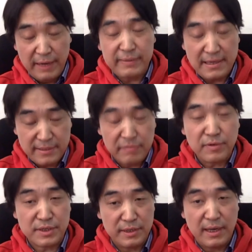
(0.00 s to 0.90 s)
We have tested
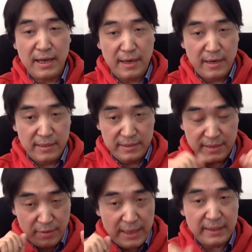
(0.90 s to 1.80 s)
version.
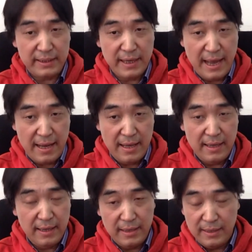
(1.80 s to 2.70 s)
It's already
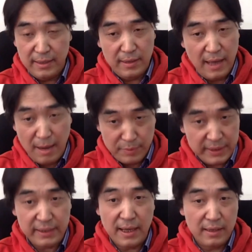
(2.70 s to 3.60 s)

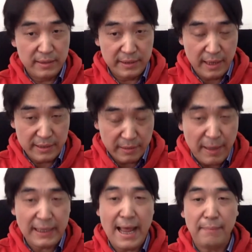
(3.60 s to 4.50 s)
operating in
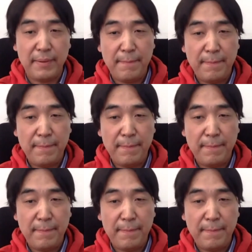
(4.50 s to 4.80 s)
my lab.